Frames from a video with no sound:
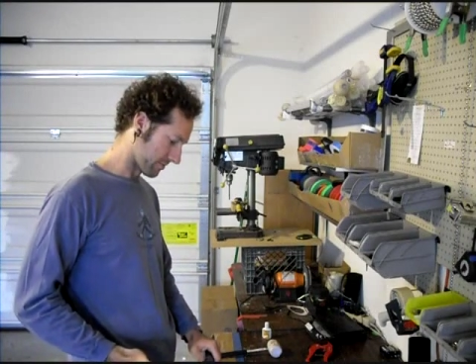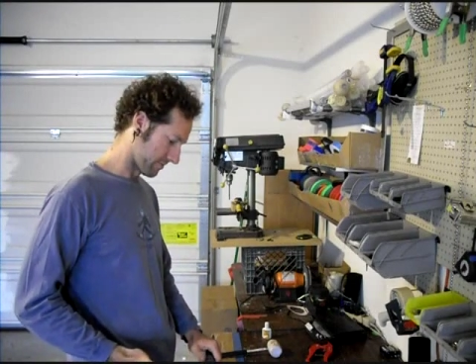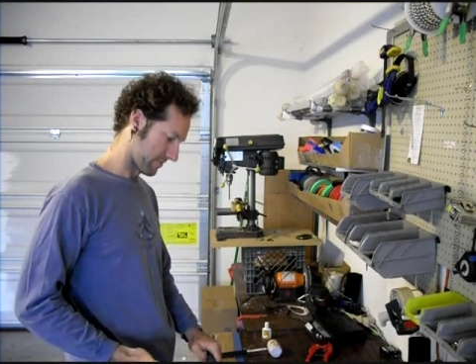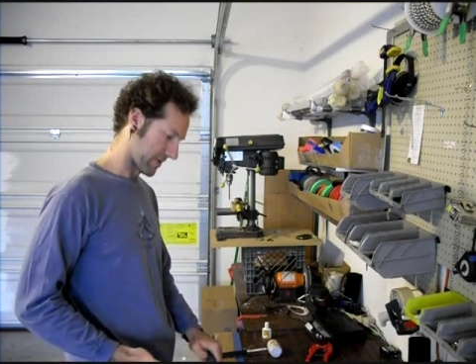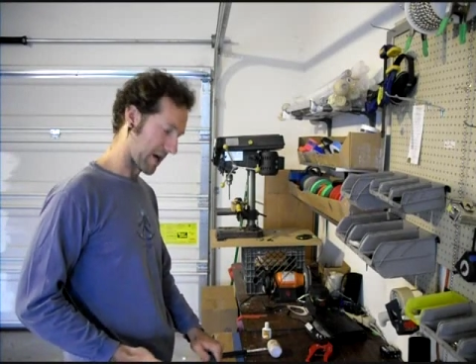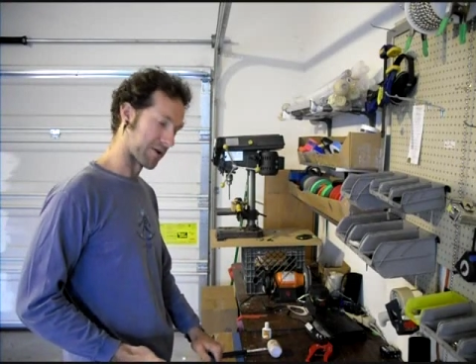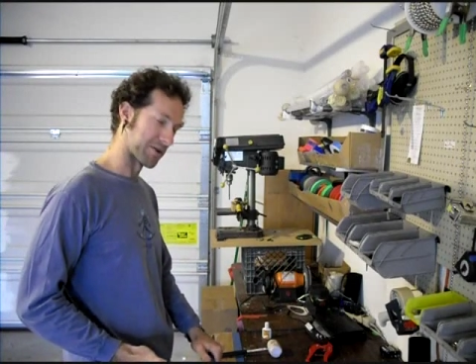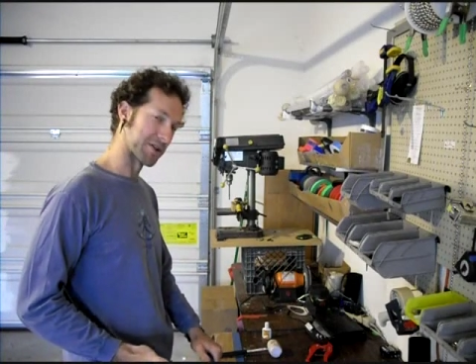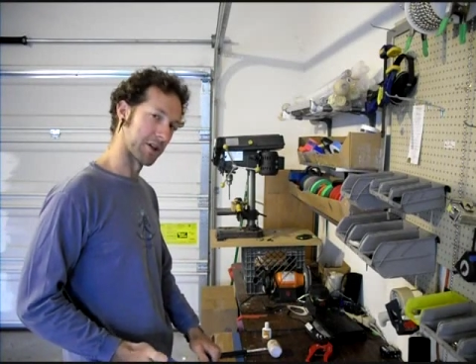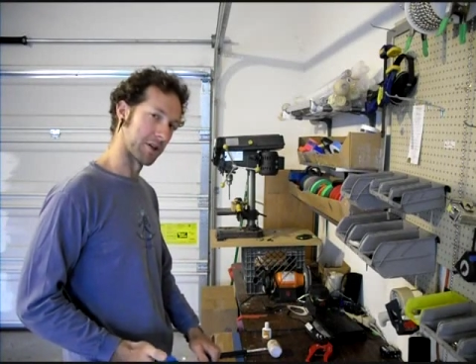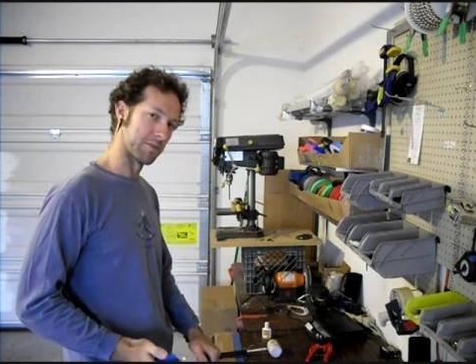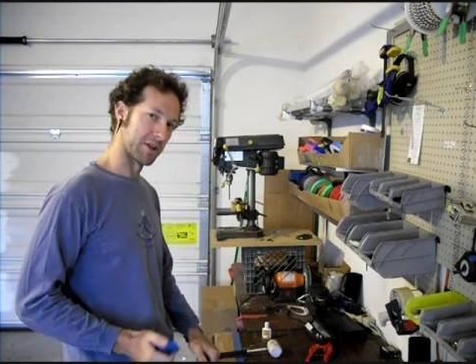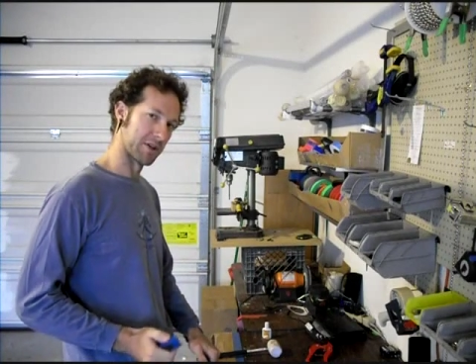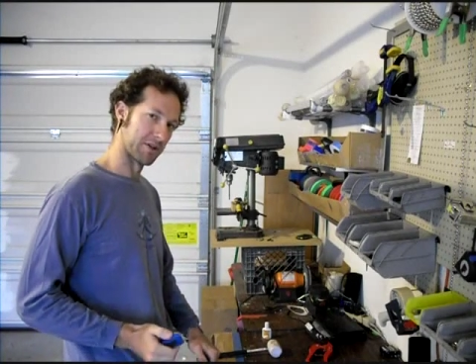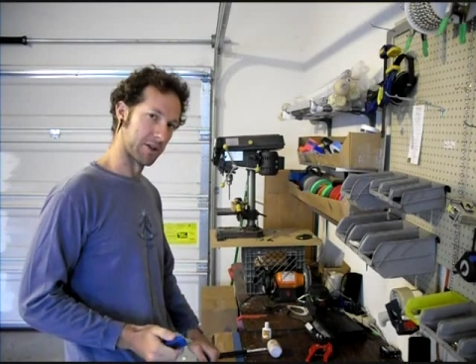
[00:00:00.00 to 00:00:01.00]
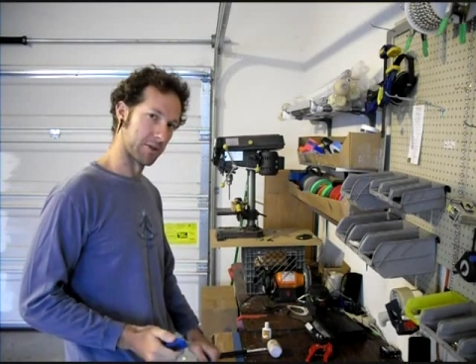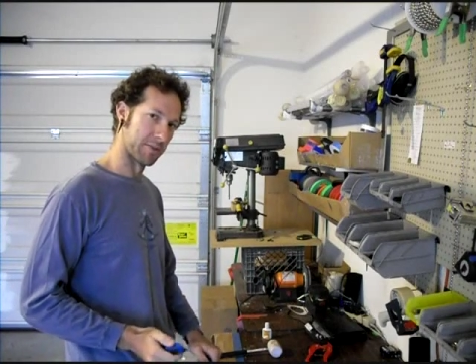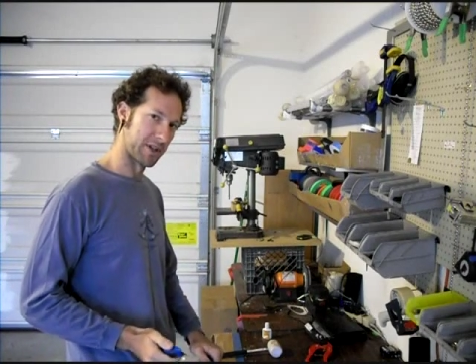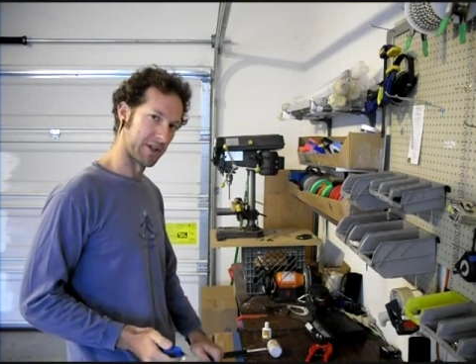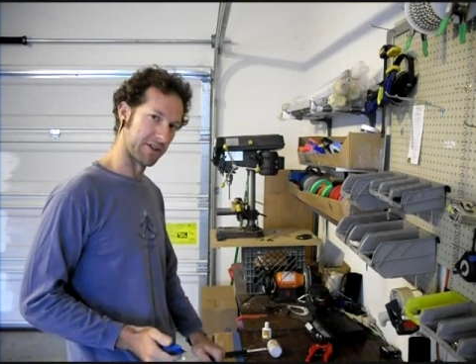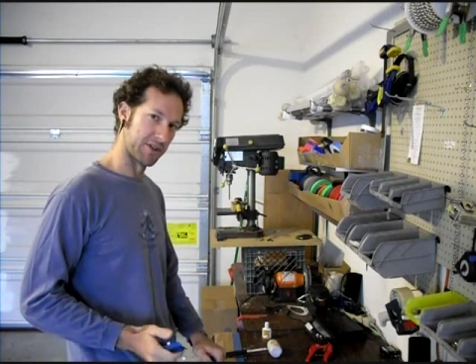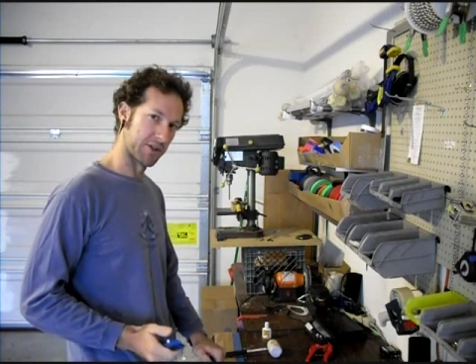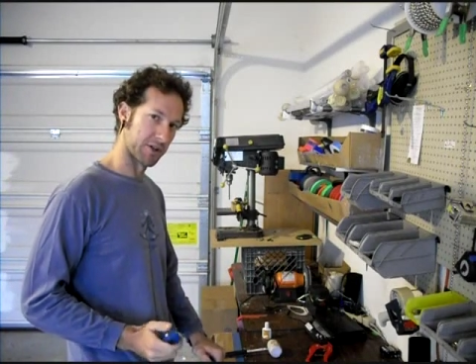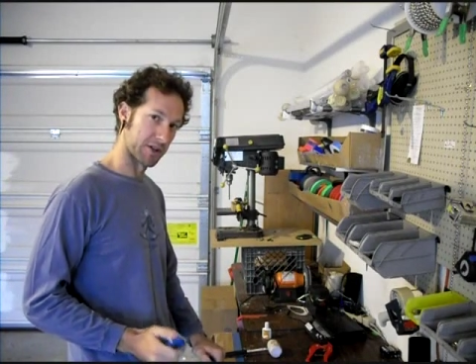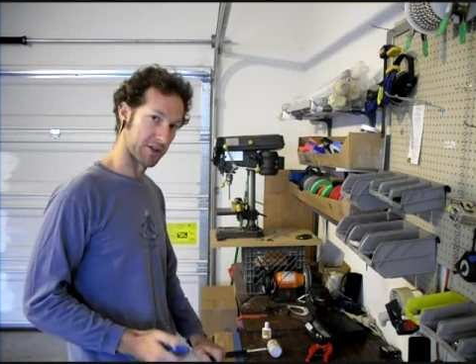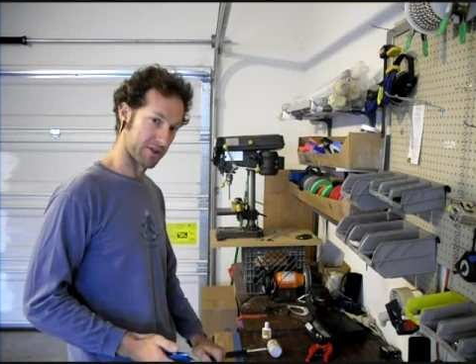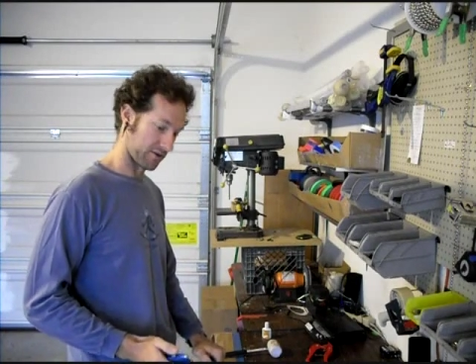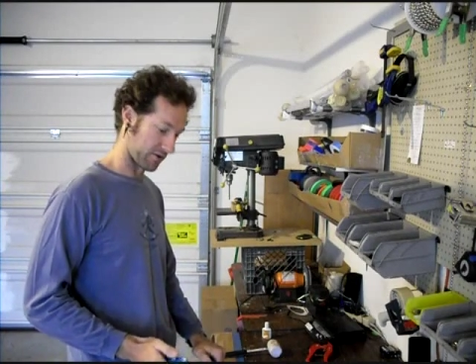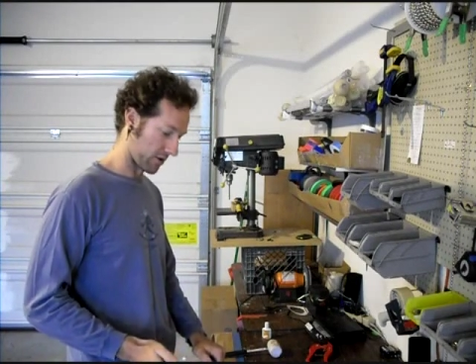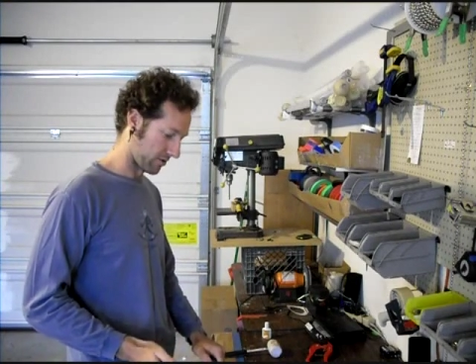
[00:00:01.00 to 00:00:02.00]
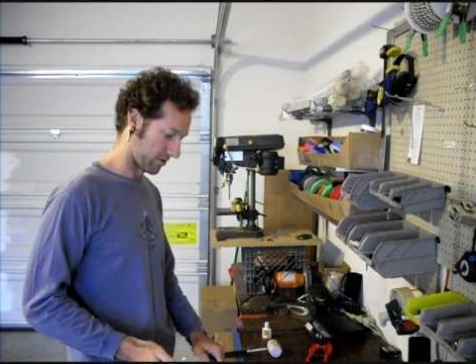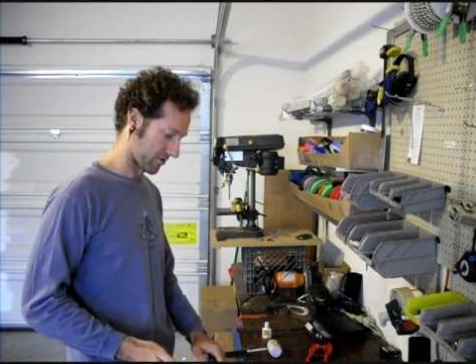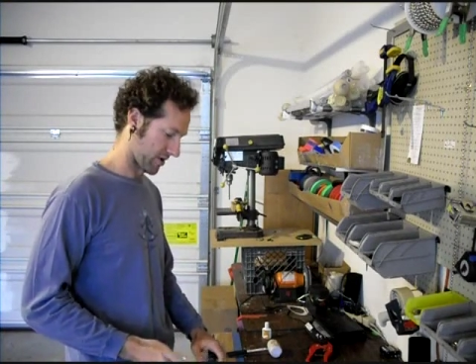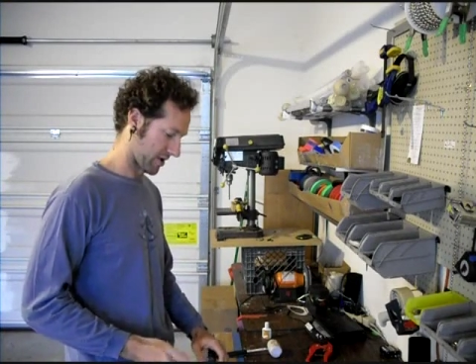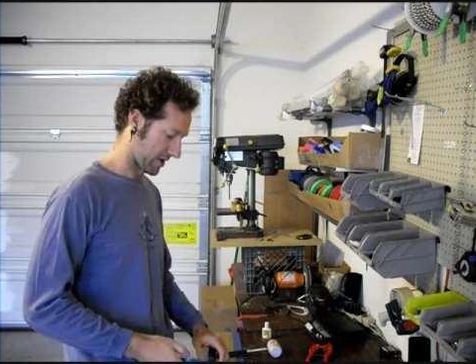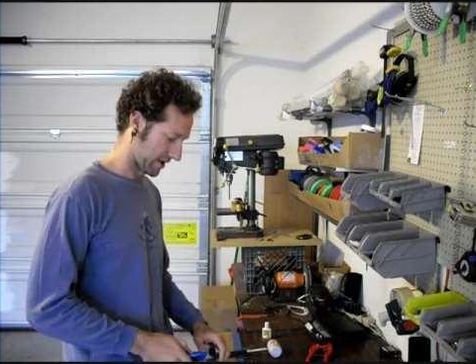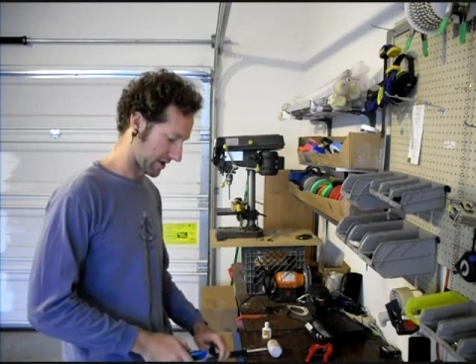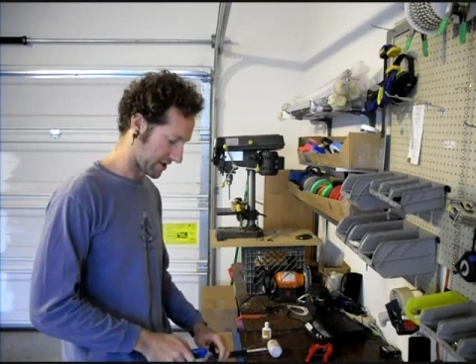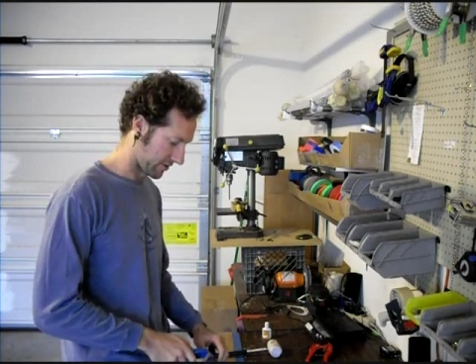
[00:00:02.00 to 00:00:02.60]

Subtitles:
Now it's going to be a little bit easier because there's holes right next